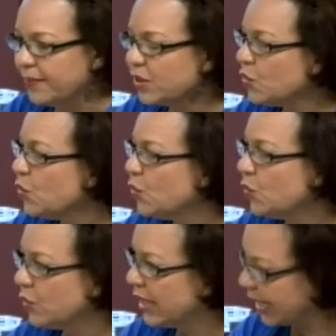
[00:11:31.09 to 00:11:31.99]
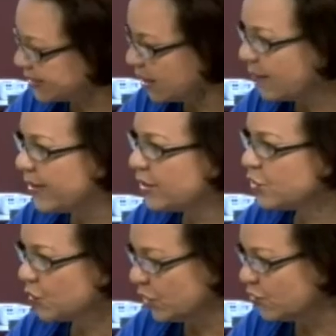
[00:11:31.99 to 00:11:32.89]
who would like to come in and
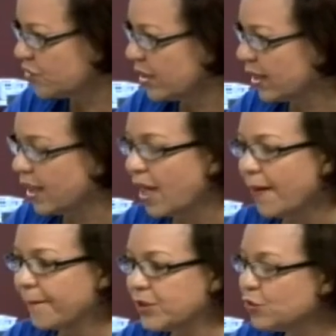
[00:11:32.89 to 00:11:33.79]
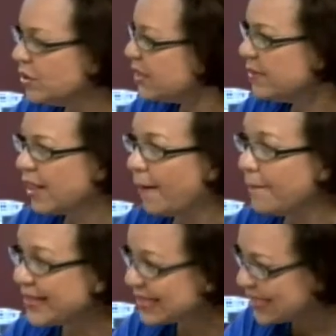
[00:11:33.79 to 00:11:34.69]
do the, mm-hmm, training, but you need to be
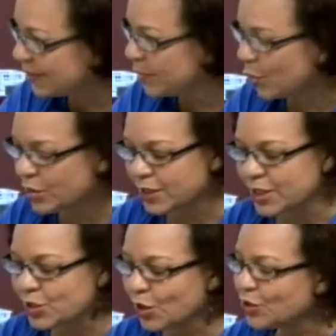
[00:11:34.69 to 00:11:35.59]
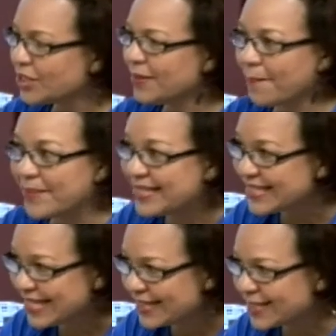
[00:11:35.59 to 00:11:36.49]
committed, because this, yeah, is not just a
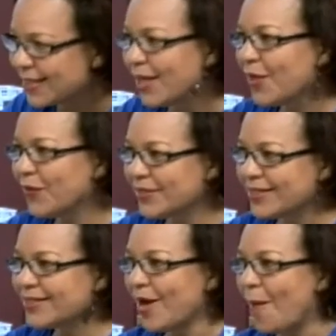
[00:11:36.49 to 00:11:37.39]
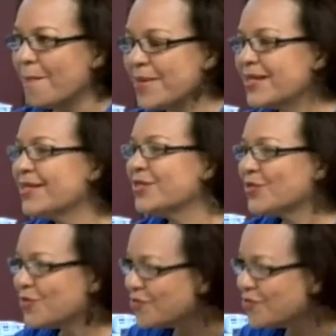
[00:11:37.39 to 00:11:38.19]
business, this is a ministry.